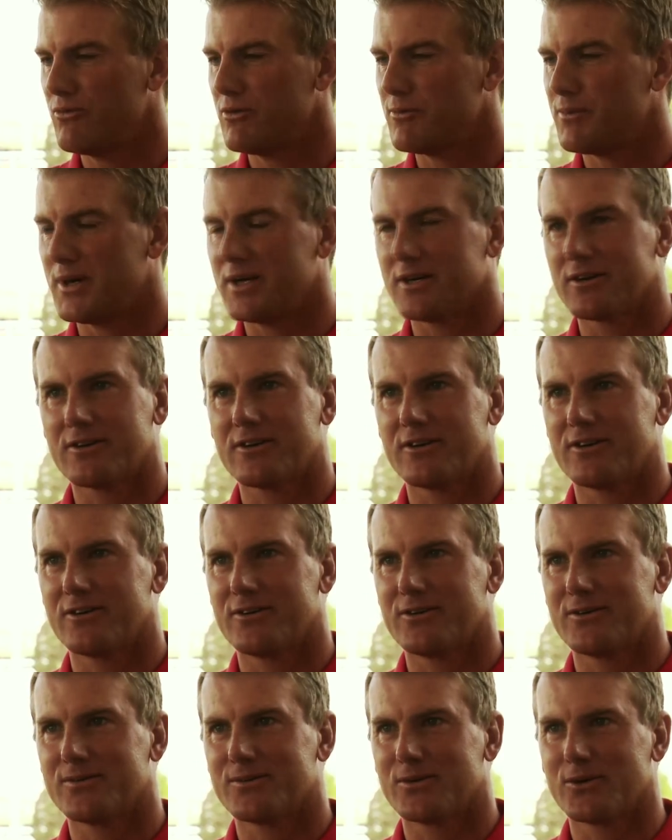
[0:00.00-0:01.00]
over
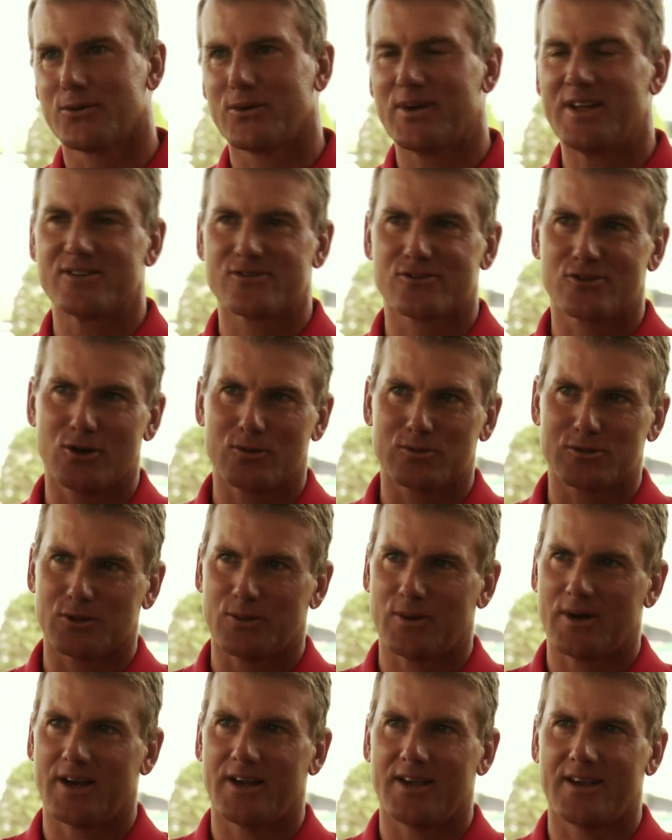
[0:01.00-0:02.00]
bunker, green slopes
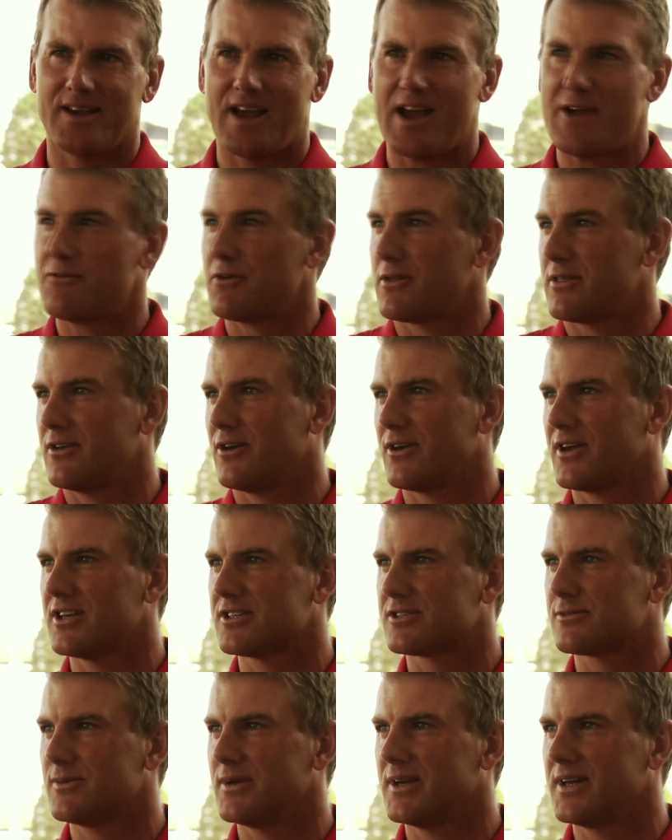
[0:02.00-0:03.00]
away, everything
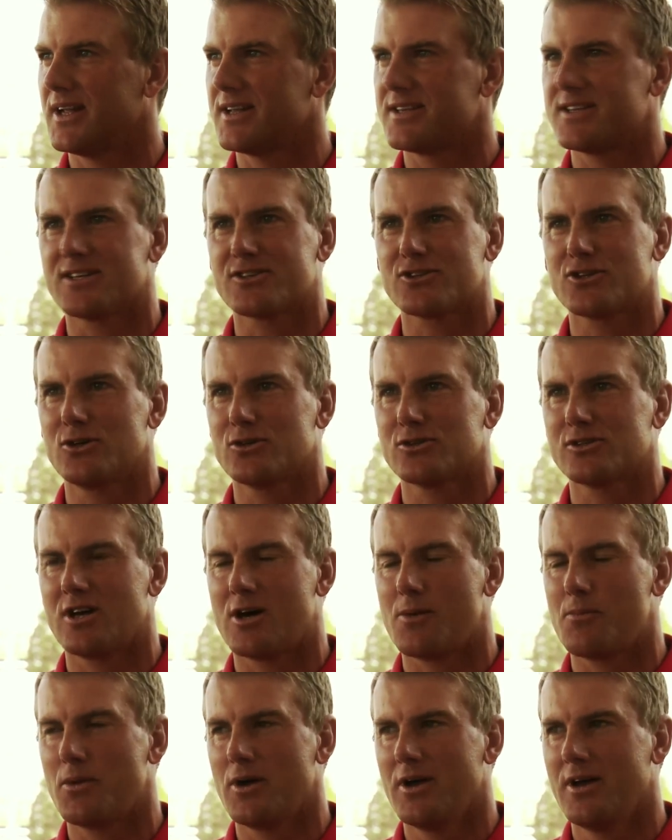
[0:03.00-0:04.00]
against me, and it just goes
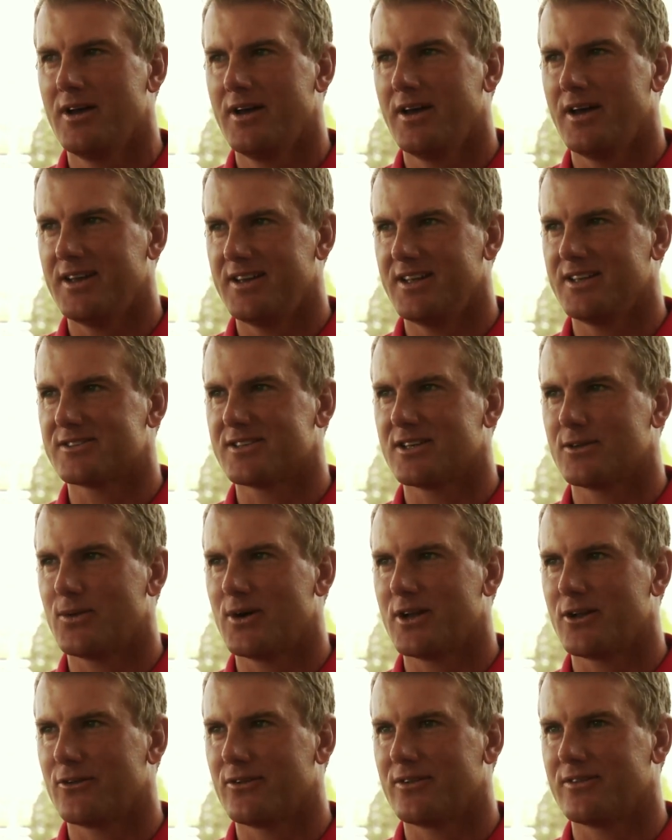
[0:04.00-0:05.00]
up and hits it
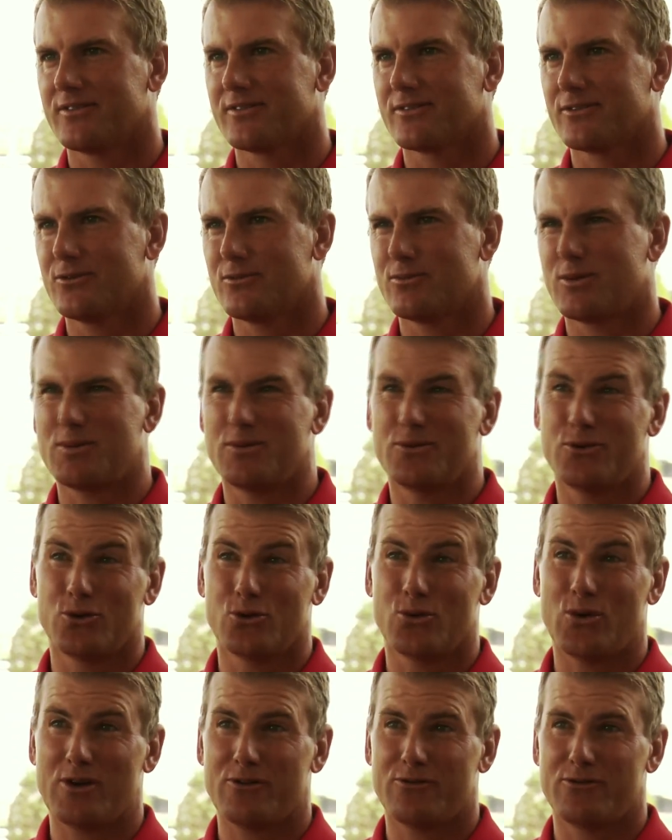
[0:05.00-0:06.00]
one on to probably to
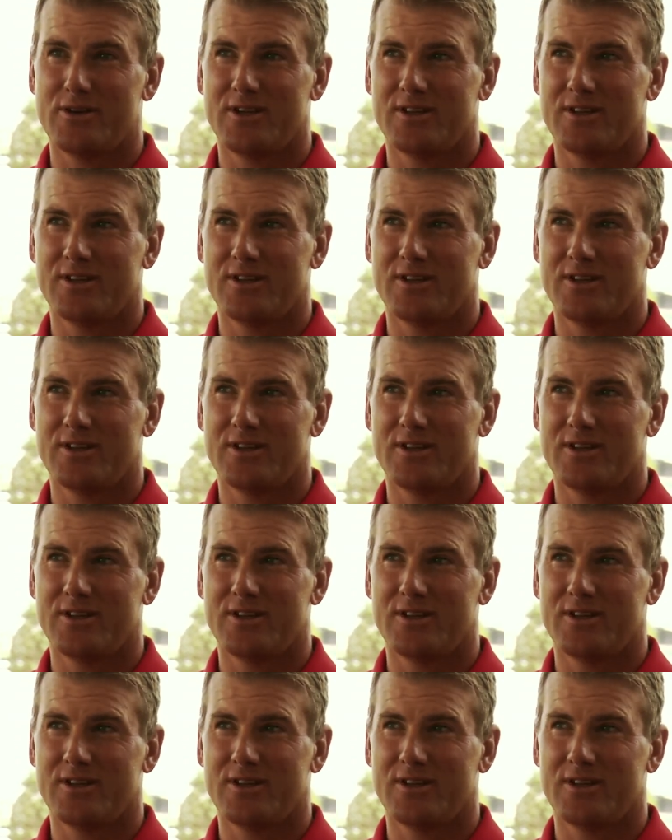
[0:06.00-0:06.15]
twelve